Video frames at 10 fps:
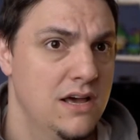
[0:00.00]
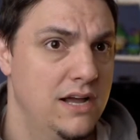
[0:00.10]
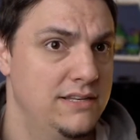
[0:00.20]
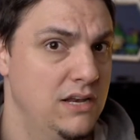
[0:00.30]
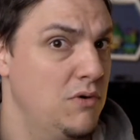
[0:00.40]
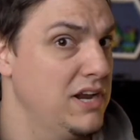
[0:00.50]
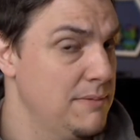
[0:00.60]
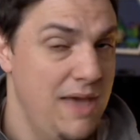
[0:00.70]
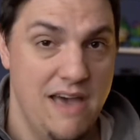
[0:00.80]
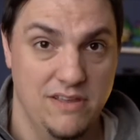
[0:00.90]
I didn't want
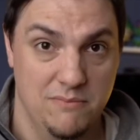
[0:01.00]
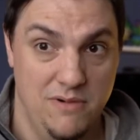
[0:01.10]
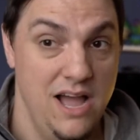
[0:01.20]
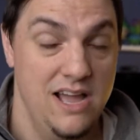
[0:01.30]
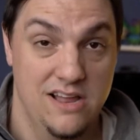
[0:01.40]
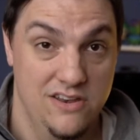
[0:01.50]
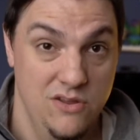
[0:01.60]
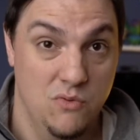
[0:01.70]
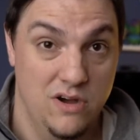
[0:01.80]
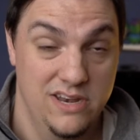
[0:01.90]
him having my
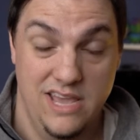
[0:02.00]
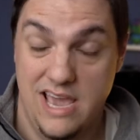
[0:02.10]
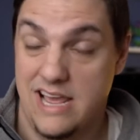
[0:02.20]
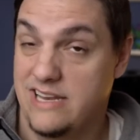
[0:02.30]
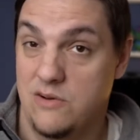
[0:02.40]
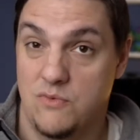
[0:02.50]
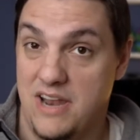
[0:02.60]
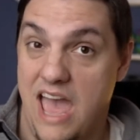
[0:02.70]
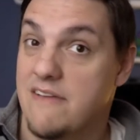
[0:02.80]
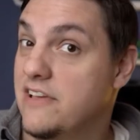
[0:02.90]
new one, and I didn't want
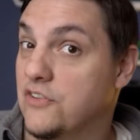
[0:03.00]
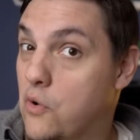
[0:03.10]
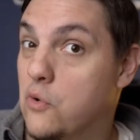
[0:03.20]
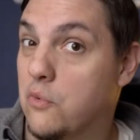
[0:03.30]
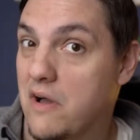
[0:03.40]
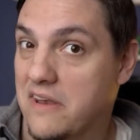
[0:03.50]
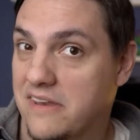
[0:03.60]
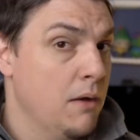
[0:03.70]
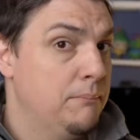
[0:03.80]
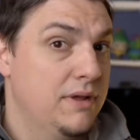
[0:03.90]
to have his old one.
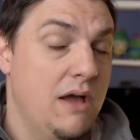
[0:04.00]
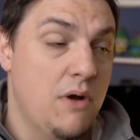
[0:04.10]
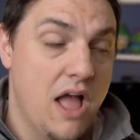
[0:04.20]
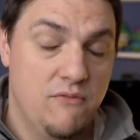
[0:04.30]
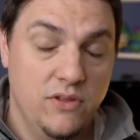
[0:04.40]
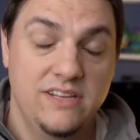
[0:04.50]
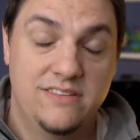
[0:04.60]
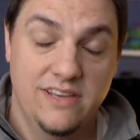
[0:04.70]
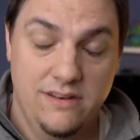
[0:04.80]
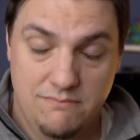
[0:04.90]
But I really
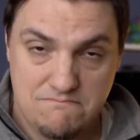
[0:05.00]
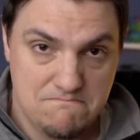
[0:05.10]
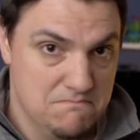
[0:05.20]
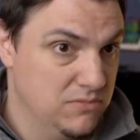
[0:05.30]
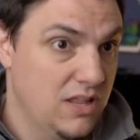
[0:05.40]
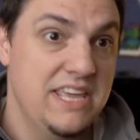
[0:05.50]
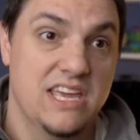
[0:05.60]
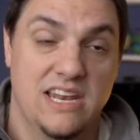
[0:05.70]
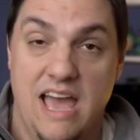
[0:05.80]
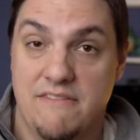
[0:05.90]
did like
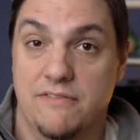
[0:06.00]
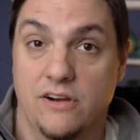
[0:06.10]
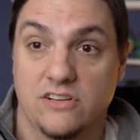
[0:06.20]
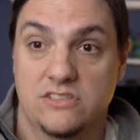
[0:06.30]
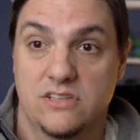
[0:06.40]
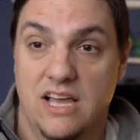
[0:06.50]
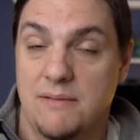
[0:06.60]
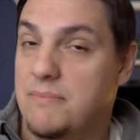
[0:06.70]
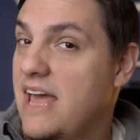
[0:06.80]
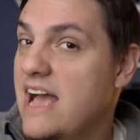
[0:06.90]
it at first,
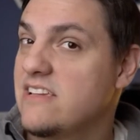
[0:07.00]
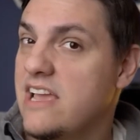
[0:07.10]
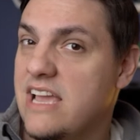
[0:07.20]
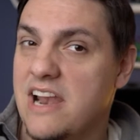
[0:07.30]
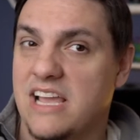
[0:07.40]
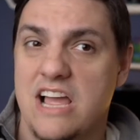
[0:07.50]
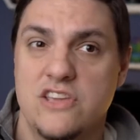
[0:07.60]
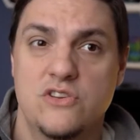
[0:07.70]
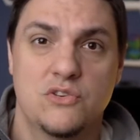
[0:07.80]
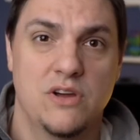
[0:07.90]
but as I kind of got
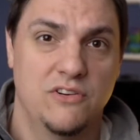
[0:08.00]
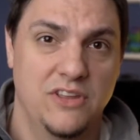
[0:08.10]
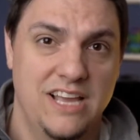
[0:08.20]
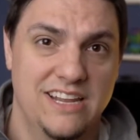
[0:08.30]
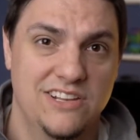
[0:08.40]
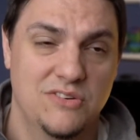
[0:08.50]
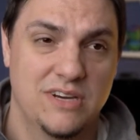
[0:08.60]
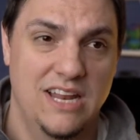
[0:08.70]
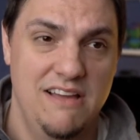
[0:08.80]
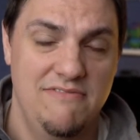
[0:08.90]
used to it and really got into
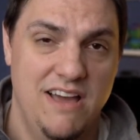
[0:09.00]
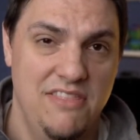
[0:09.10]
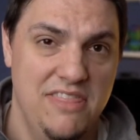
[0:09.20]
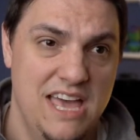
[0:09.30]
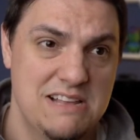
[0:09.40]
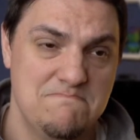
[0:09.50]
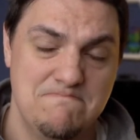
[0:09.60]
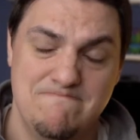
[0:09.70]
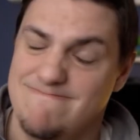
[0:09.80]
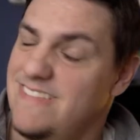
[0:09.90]
it, I found that
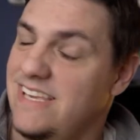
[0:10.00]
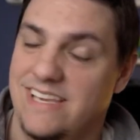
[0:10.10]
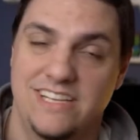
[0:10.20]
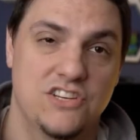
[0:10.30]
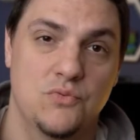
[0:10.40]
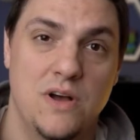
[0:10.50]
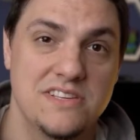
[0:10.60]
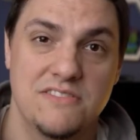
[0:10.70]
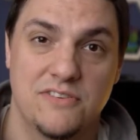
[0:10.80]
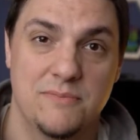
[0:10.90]
it just wasn't for